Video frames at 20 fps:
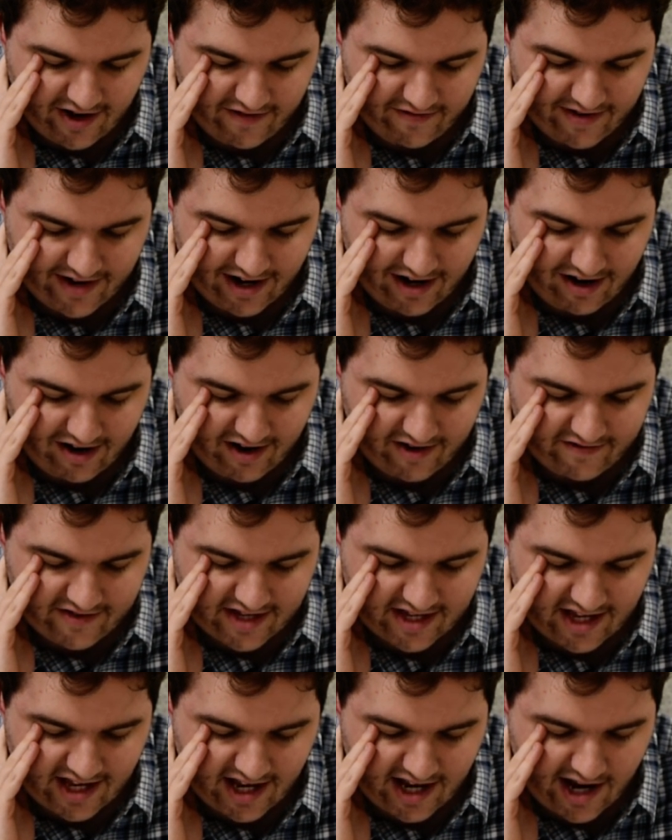of the law of
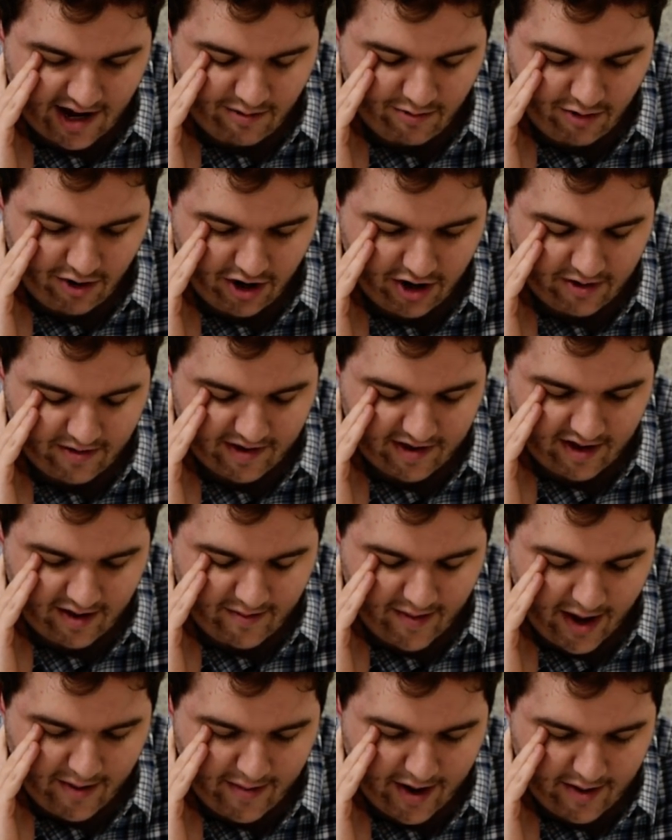sin at work within
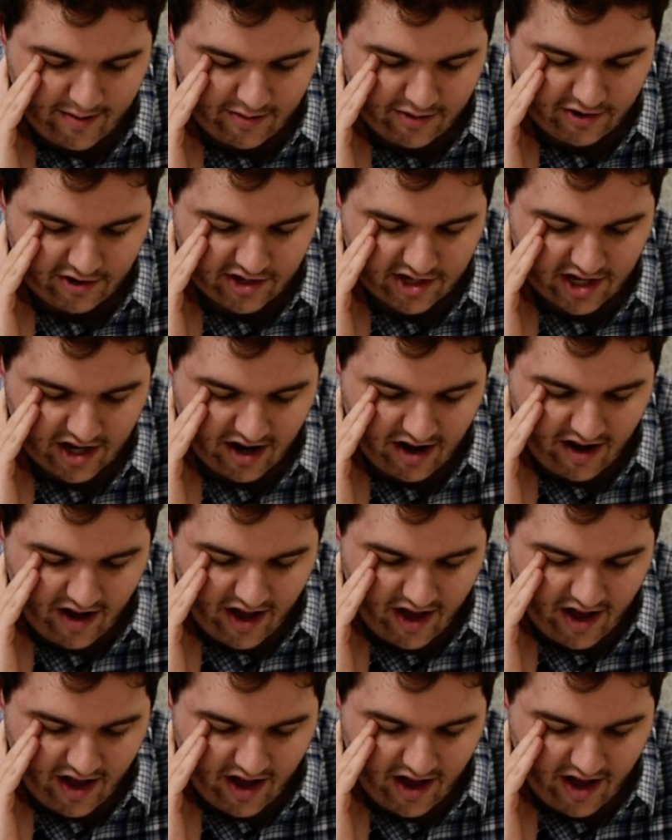my members.